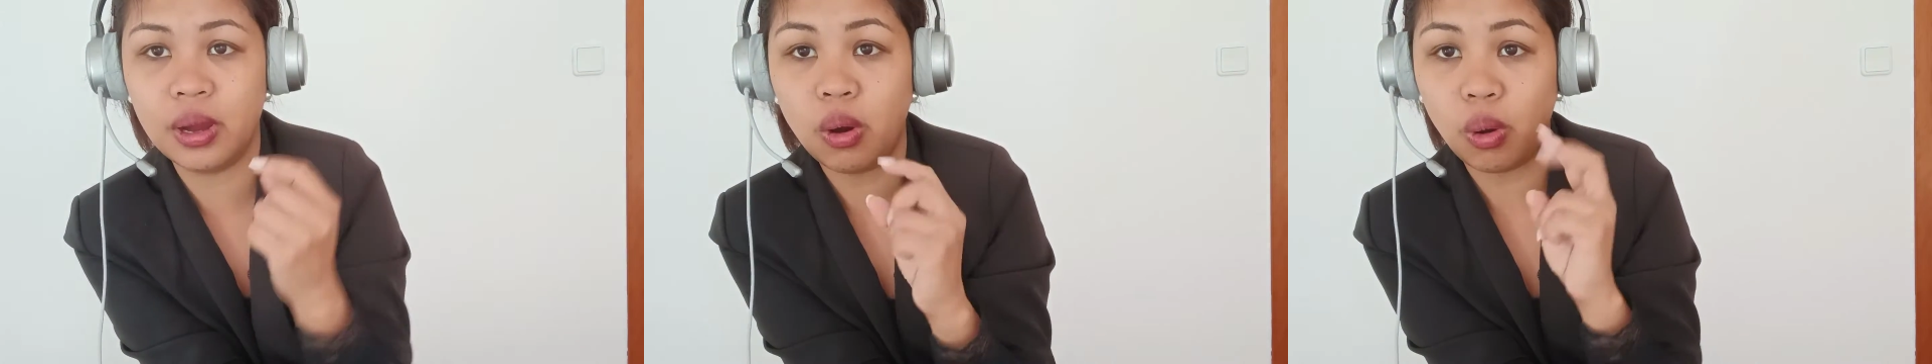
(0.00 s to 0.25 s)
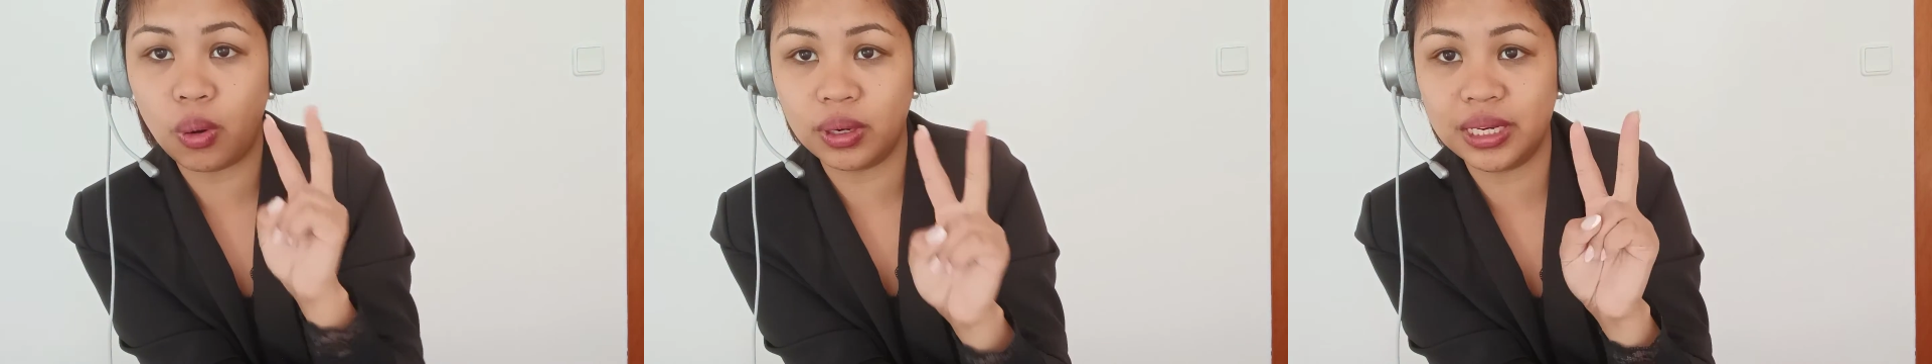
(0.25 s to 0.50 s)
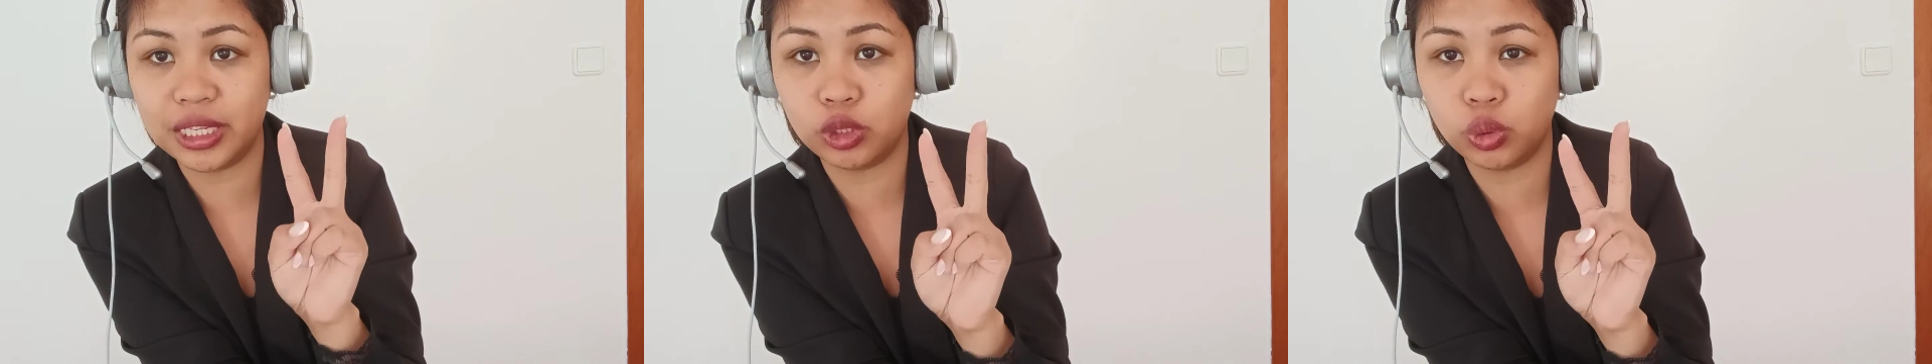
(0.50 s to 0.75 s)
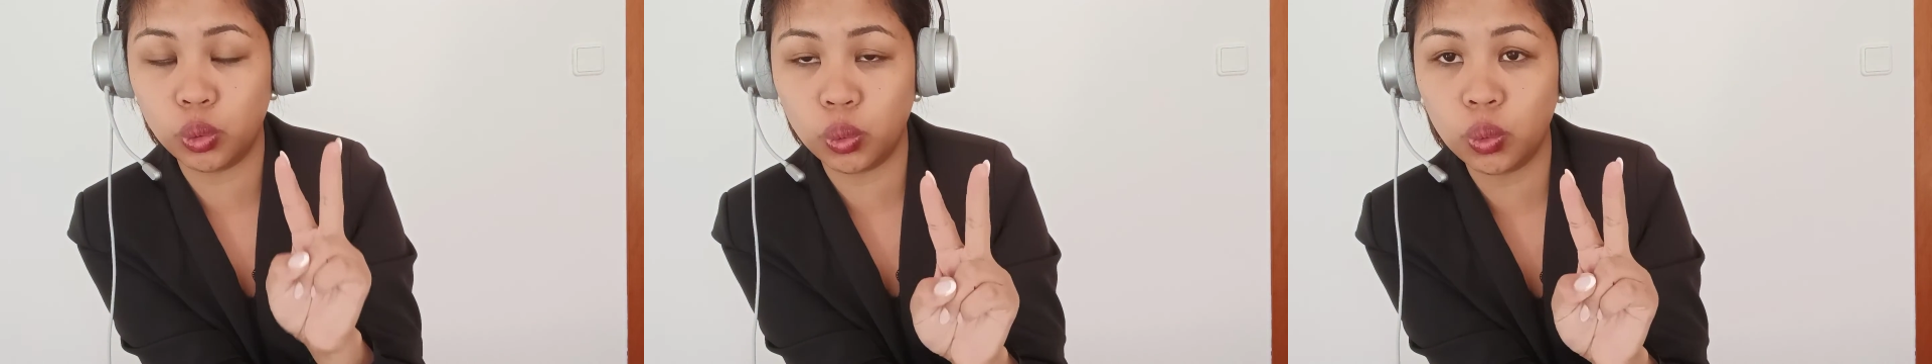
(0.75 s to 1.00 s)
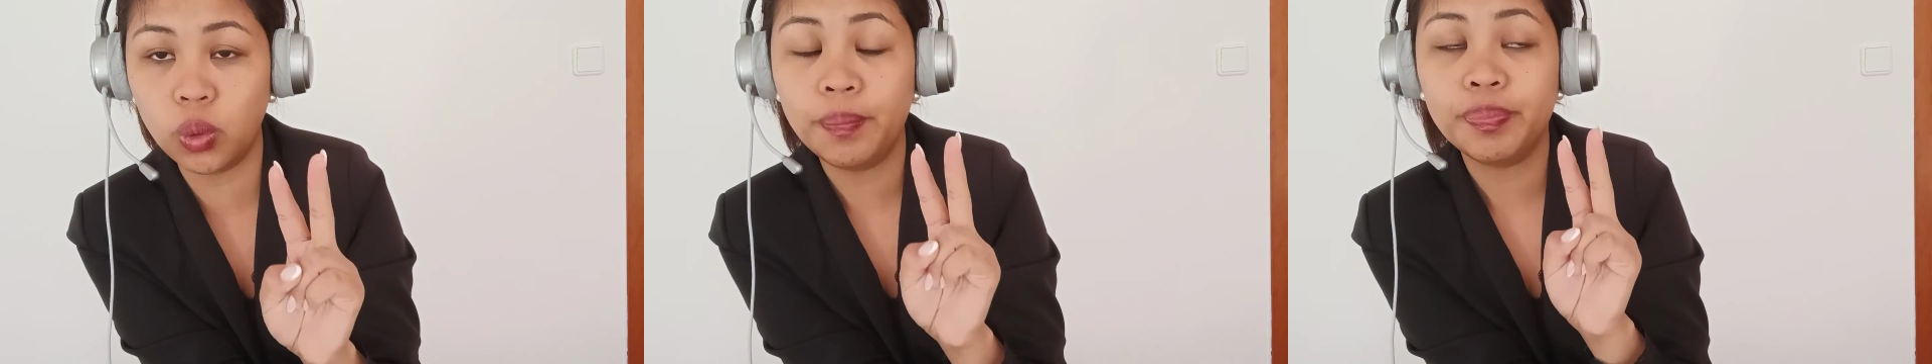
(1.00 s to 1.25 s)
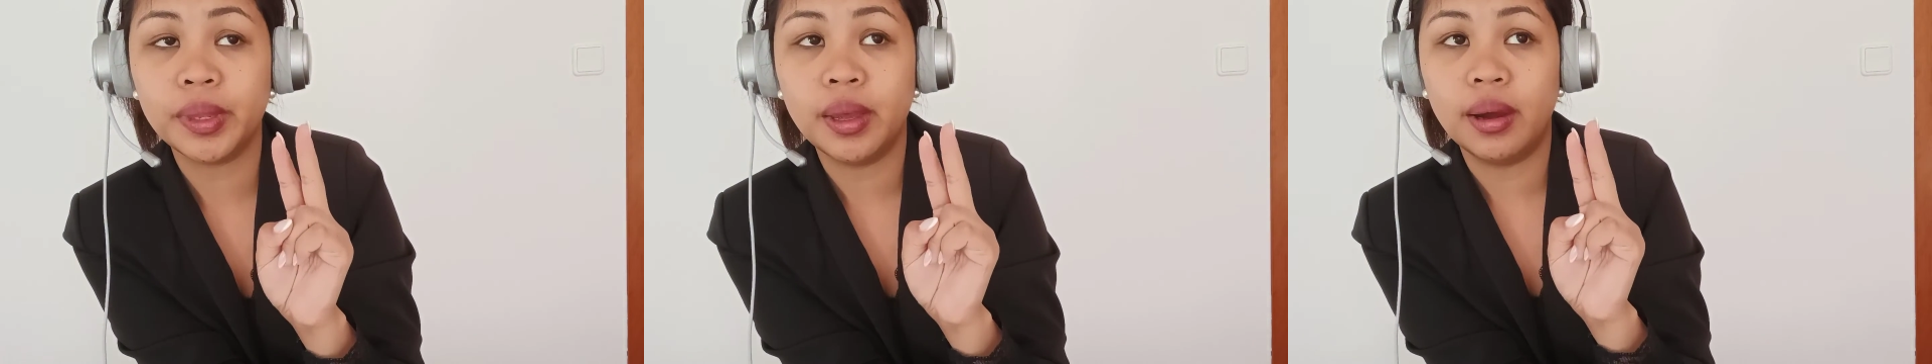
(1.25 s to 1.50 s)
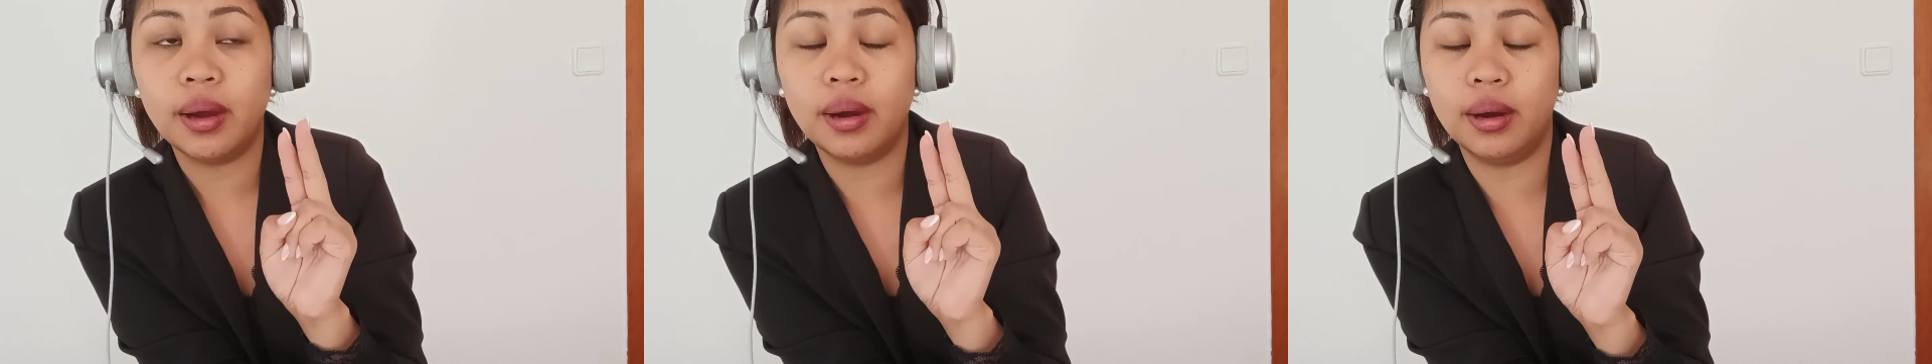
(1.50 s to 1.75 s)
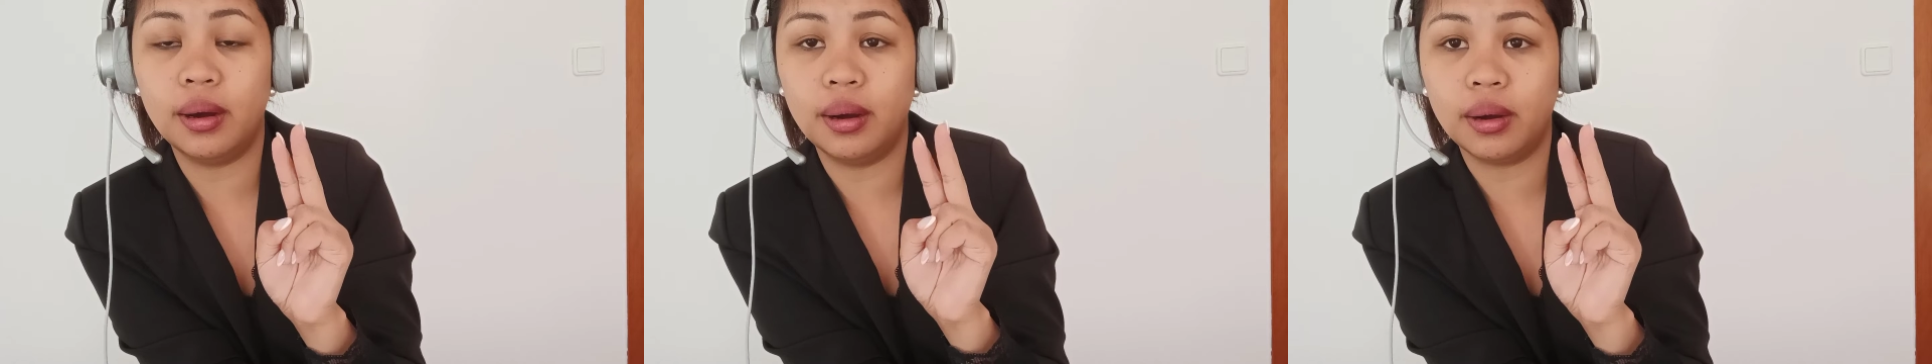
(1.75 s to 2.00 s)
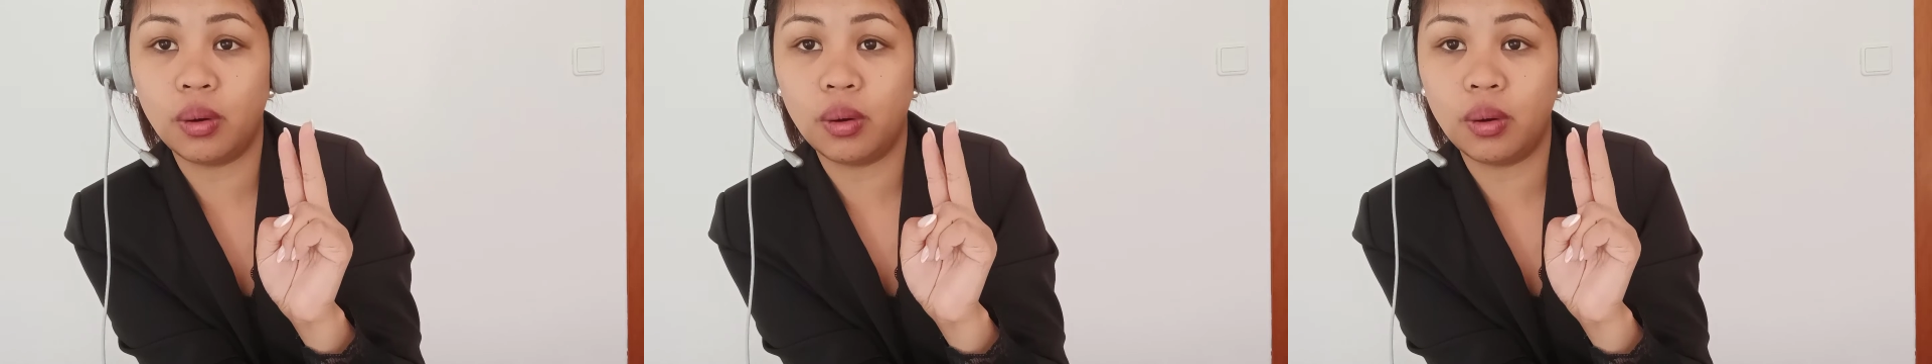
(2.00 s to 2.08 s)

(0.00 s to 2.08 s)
Only two uh,